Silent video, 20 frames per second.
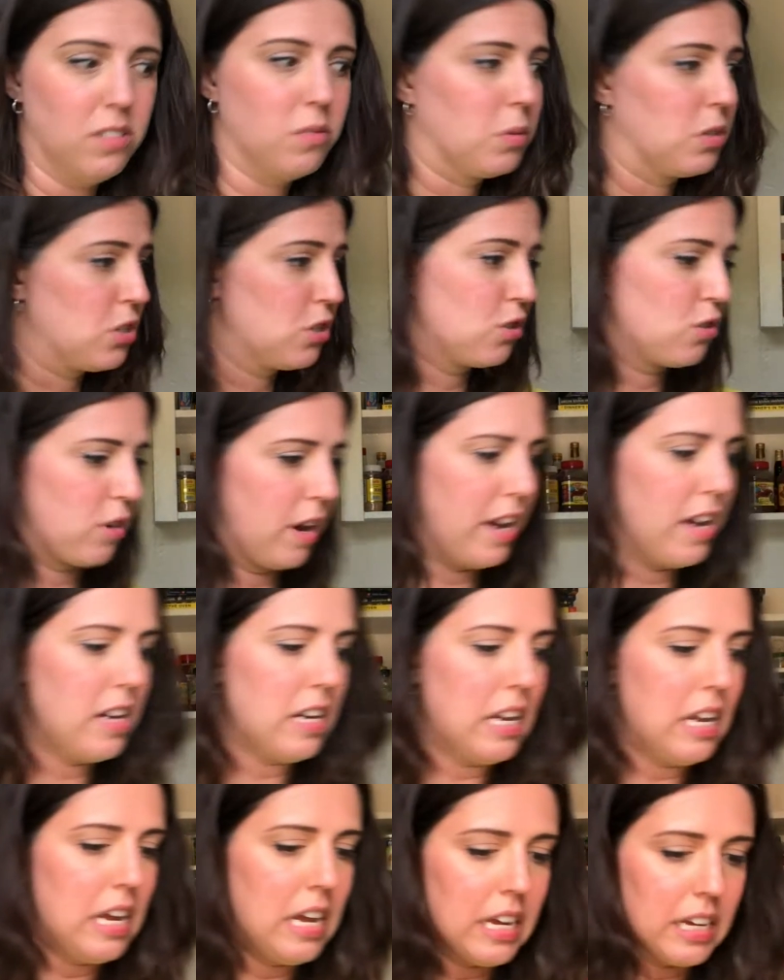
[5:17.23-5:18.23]
which is great,
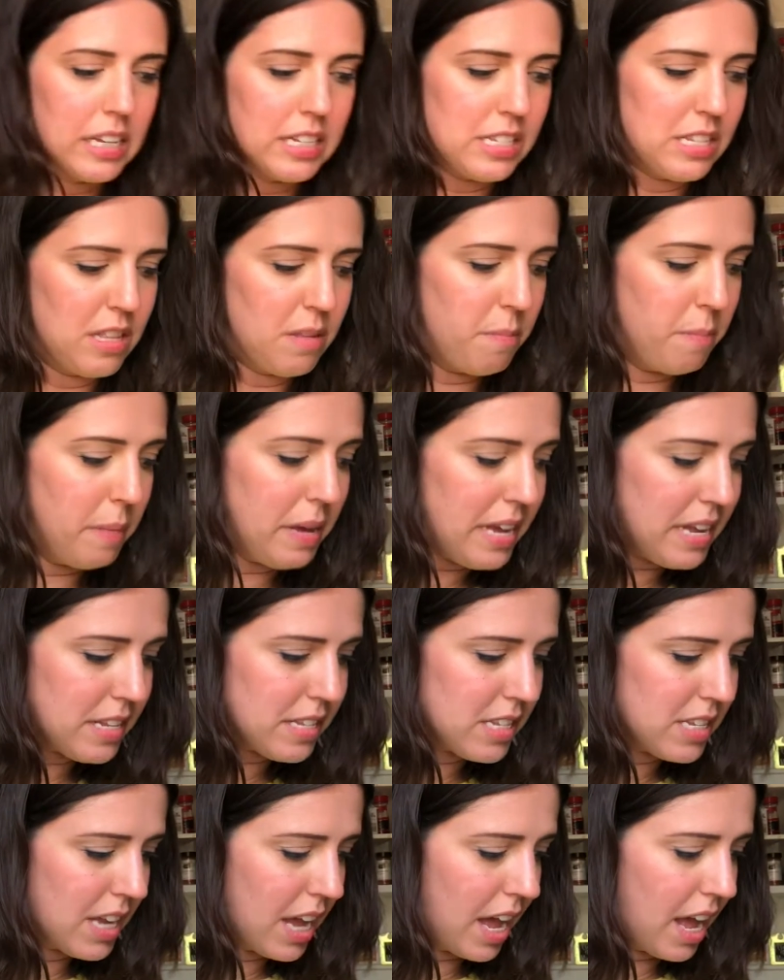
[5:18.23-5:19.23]
because in the
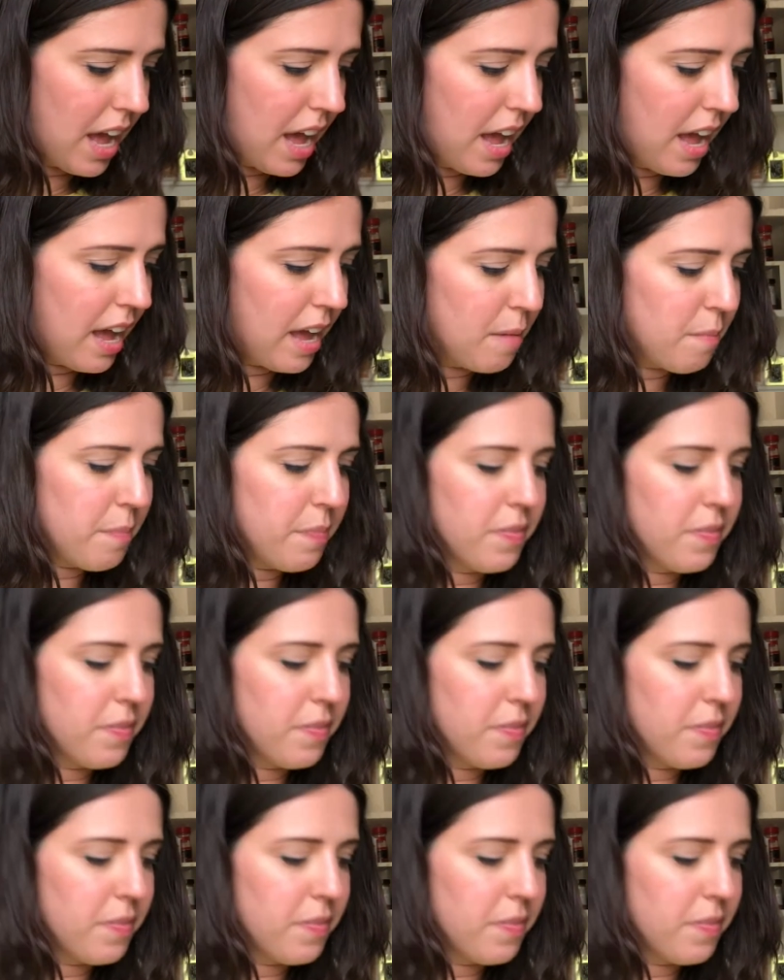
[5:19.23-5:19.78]
meantime,